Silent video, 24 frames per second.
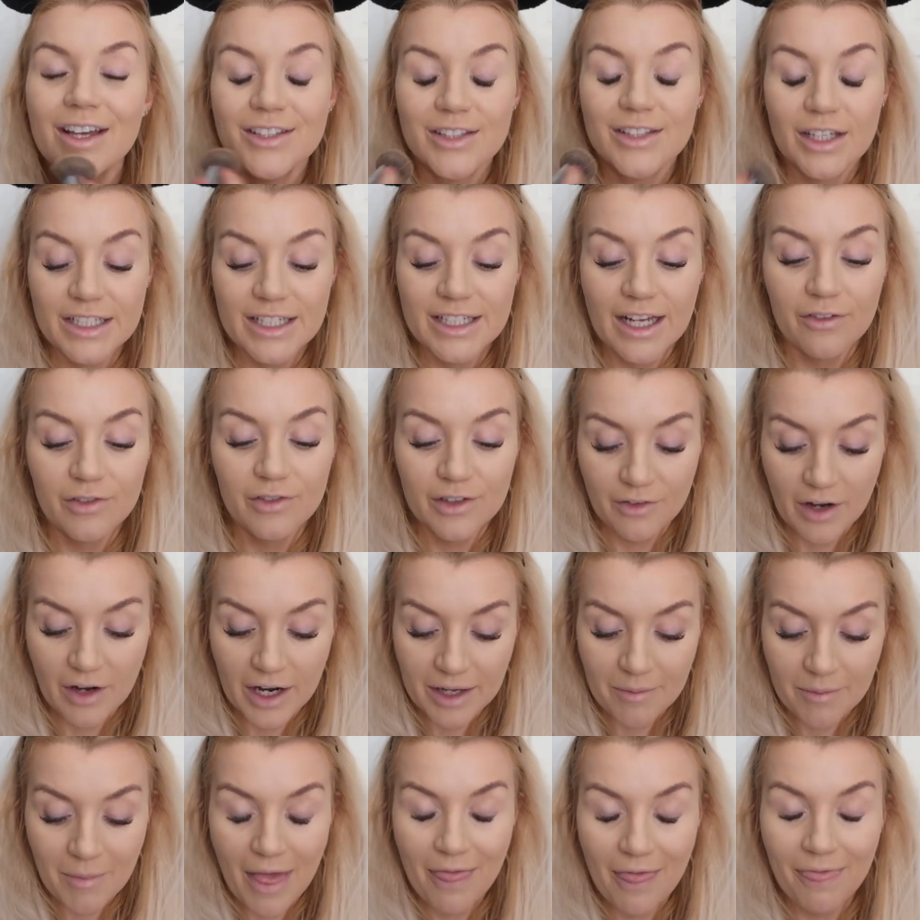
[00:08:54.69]
So I definitely
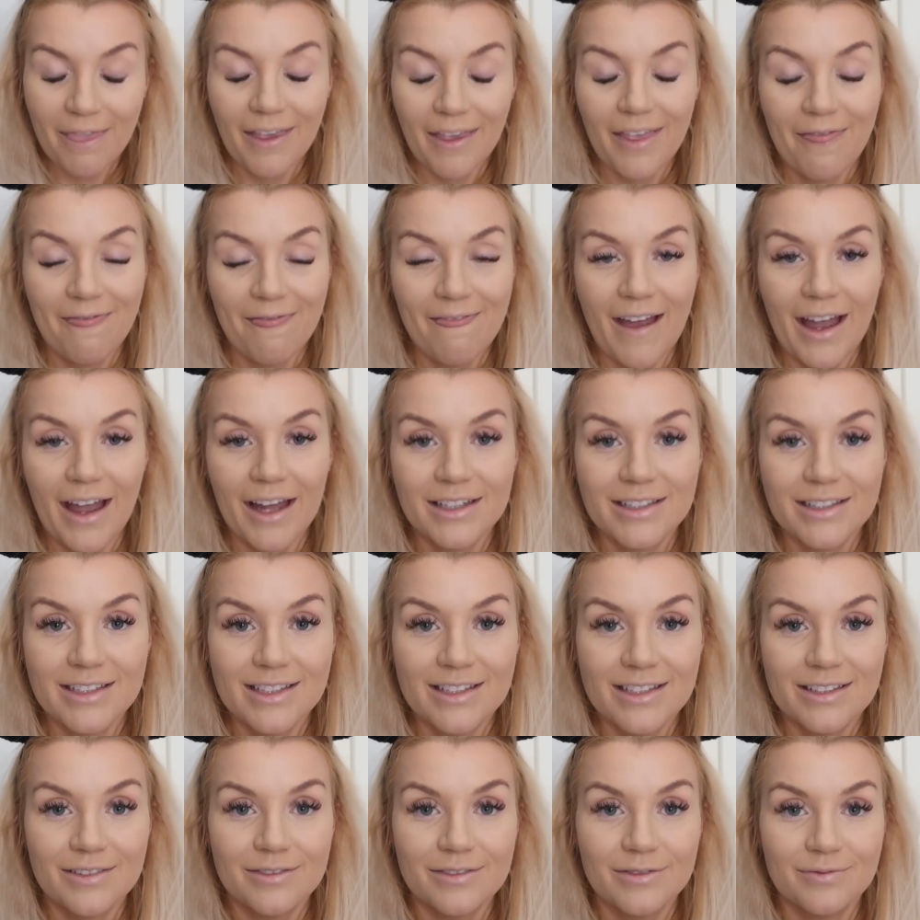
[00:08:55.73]
recommend
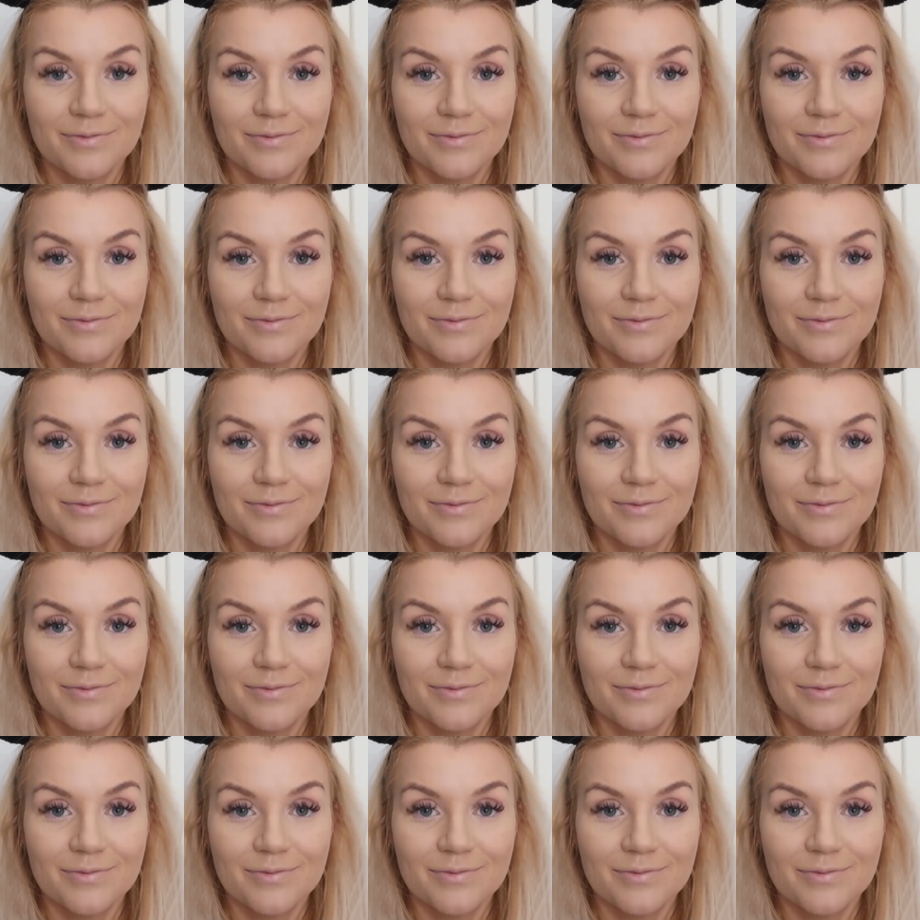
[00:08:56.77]
that.